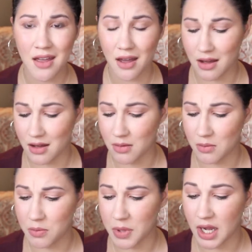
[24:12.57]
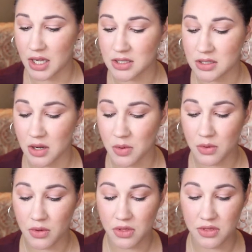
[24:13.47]
But I
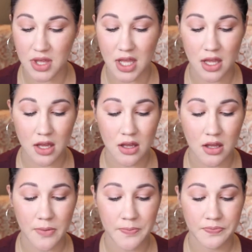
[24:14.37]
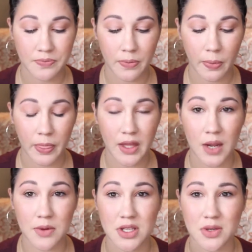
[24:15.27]
don't think that
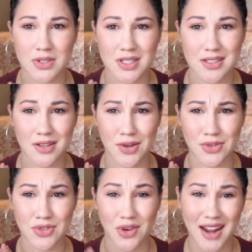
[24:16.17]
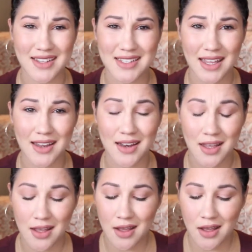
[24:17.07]
I would use this on dry skin,
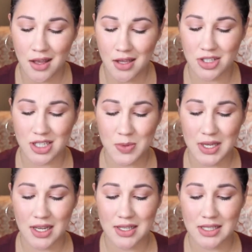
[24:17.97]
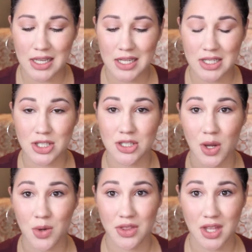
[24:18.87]
just because it is
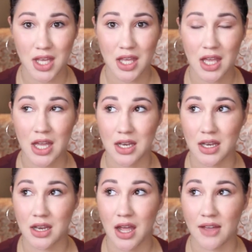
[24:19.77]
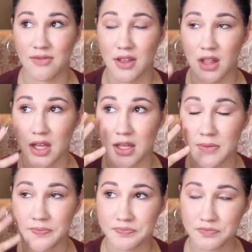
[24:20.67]
so thick, and I feel like
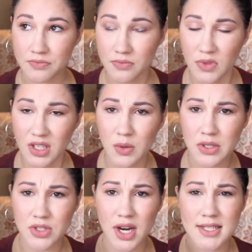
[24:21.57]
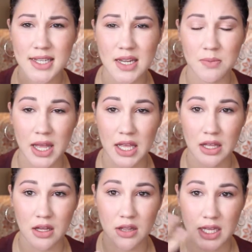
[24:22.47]
with dry skin it might
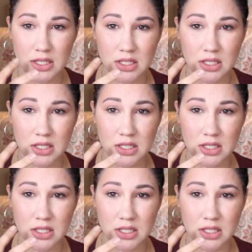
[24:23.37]
cling